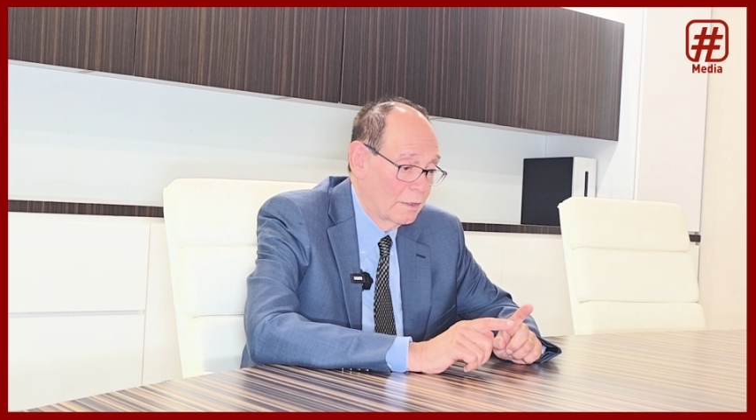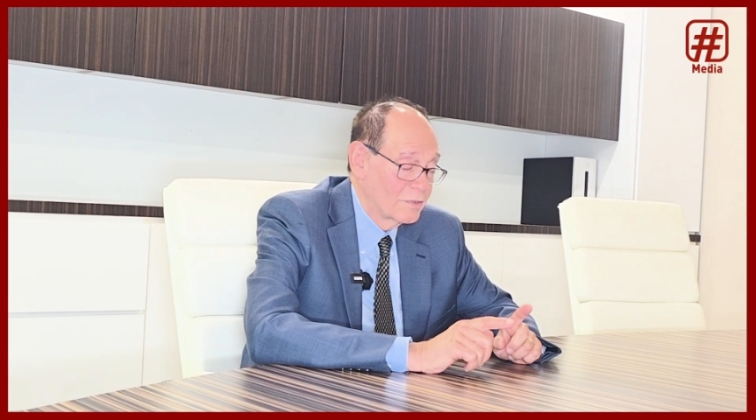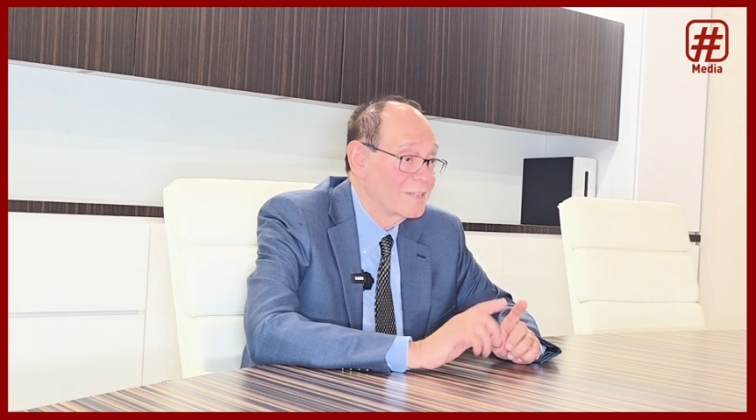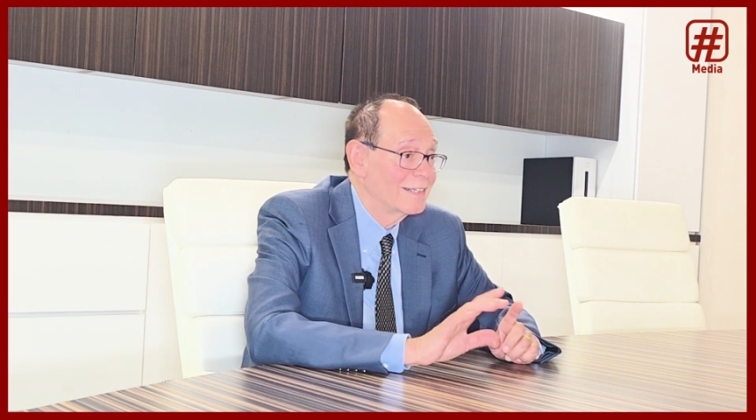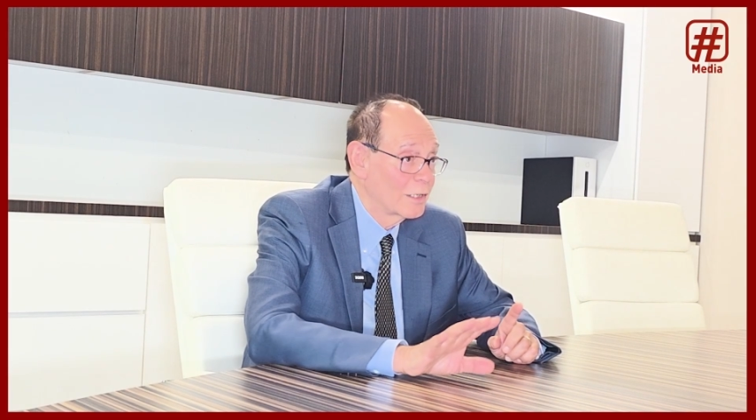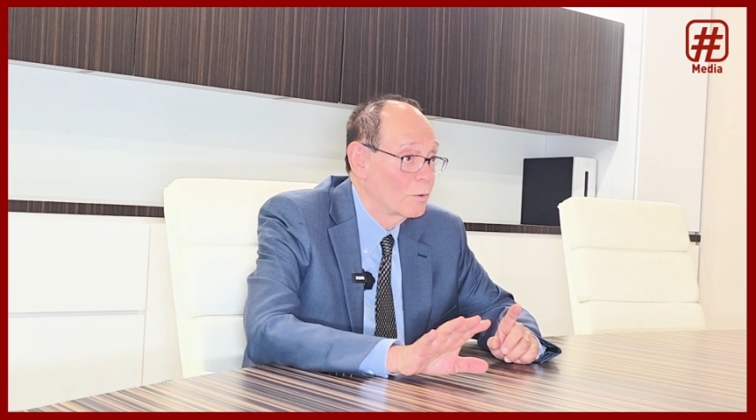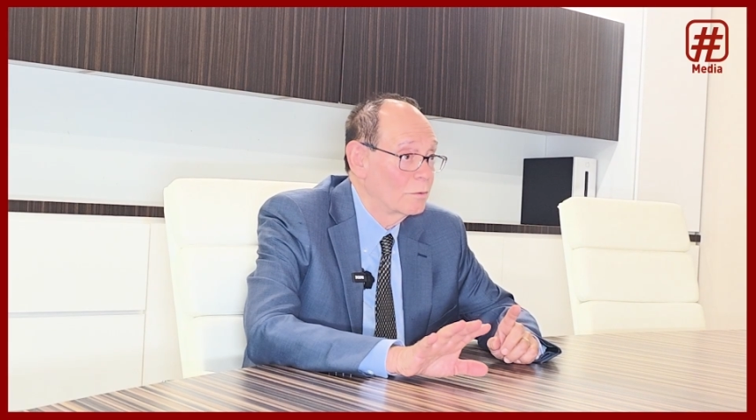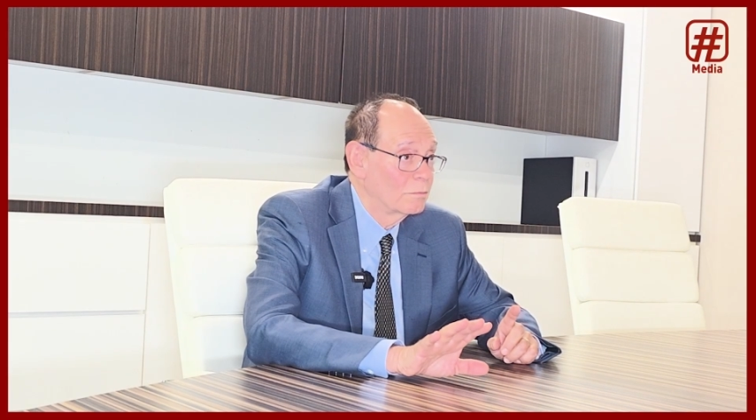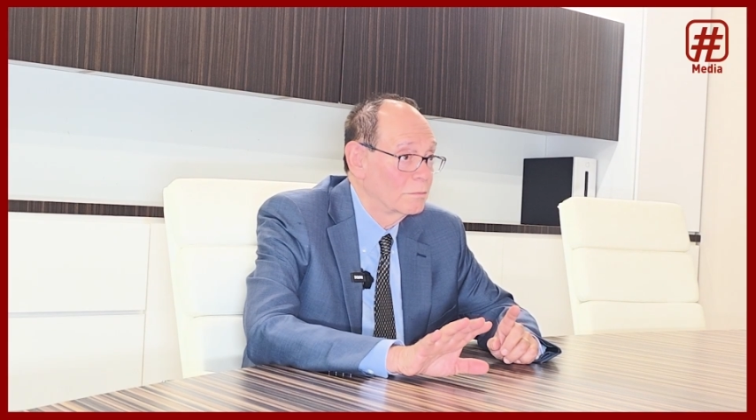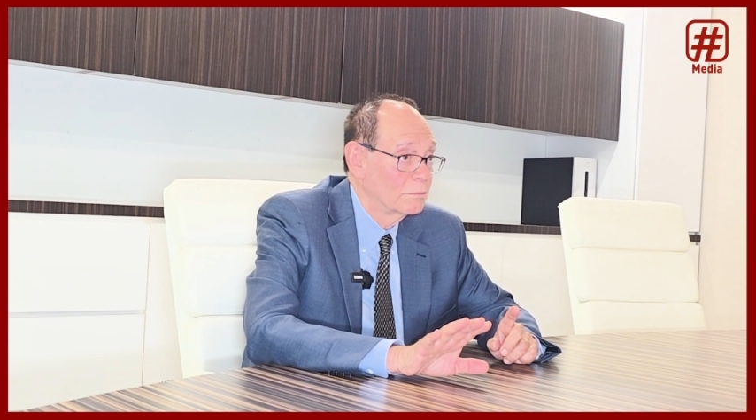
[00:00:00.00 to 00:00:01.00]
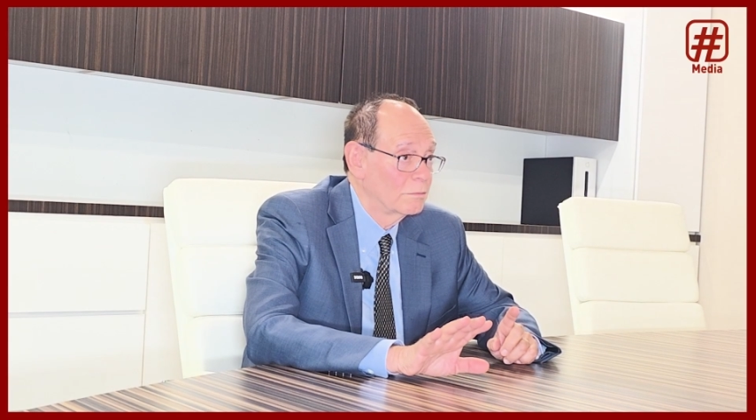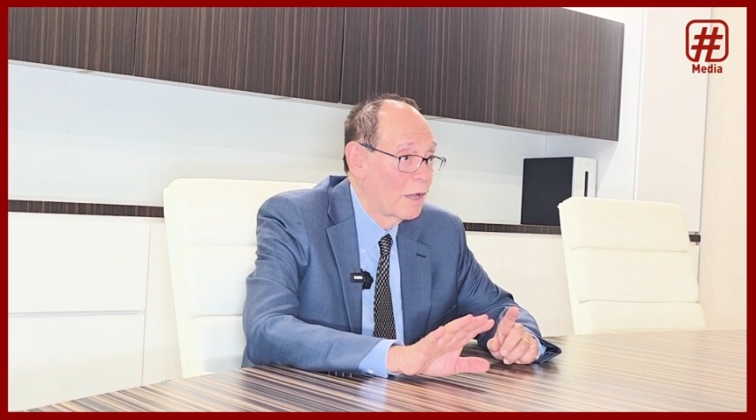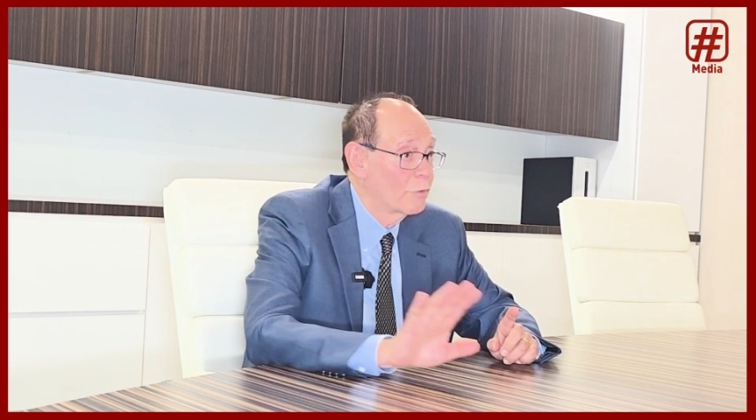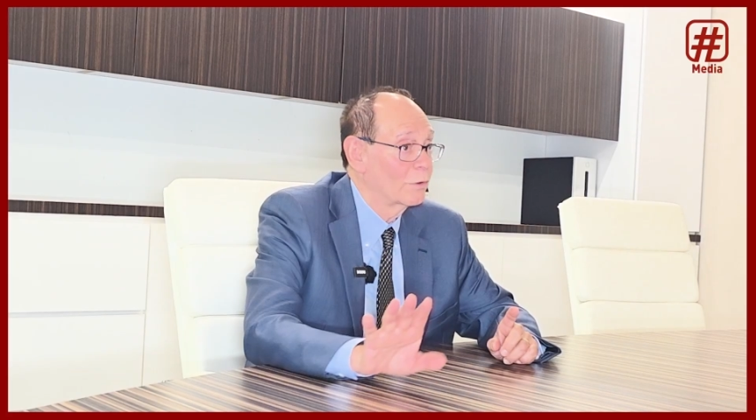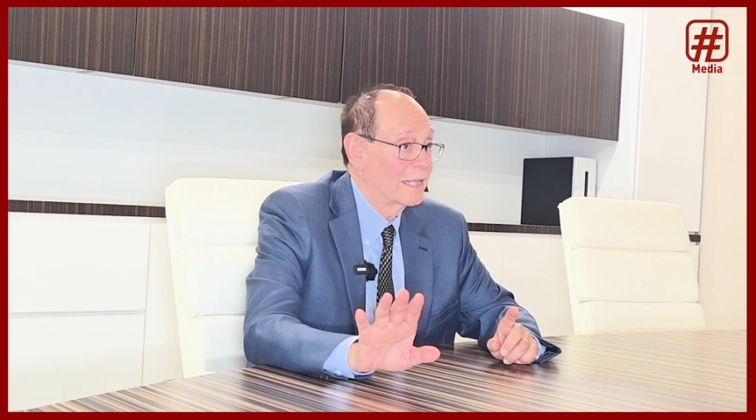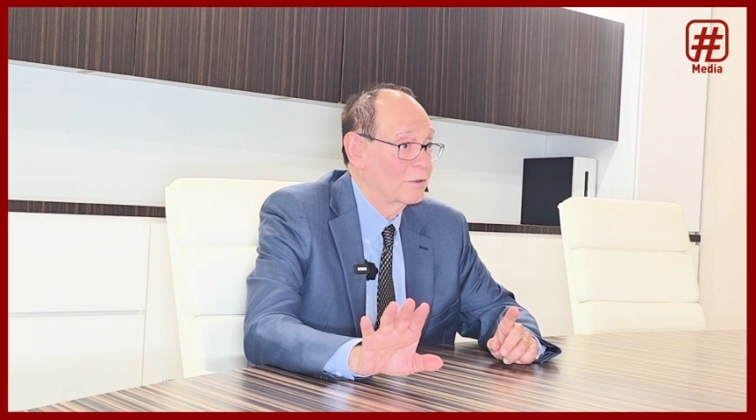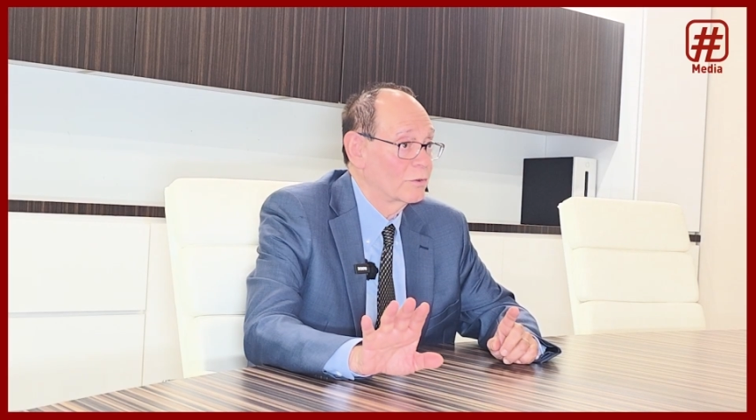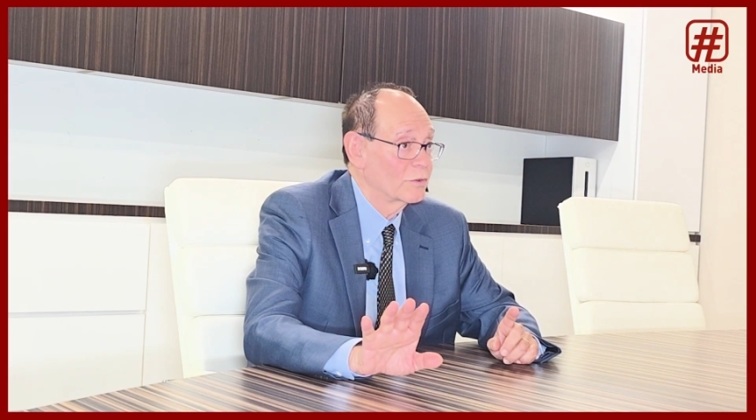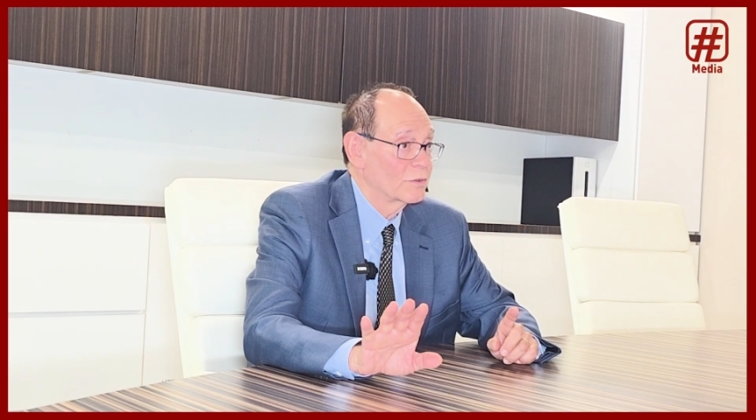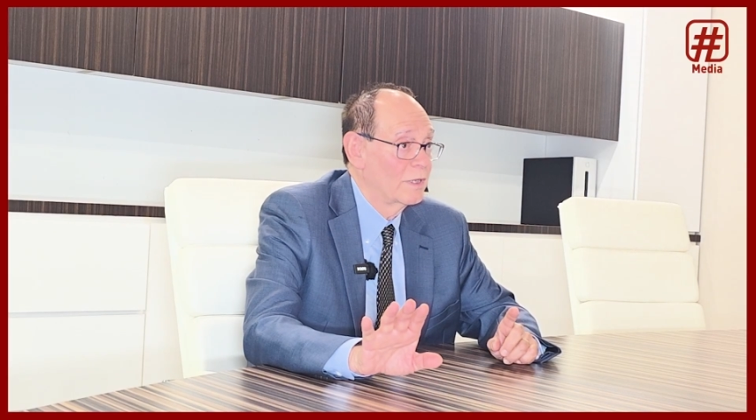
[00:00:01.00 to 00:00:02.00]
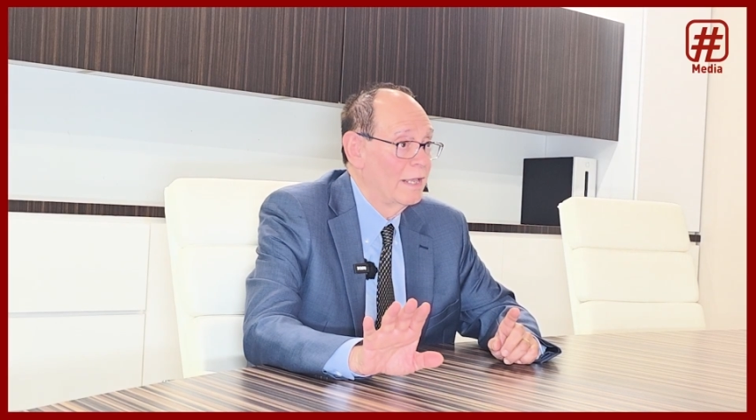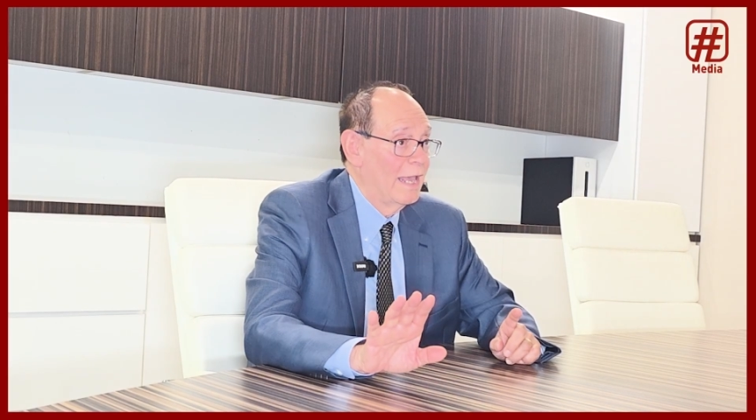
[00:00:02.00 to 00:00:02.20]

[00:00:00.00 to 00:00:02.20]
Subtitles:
sent out other letters.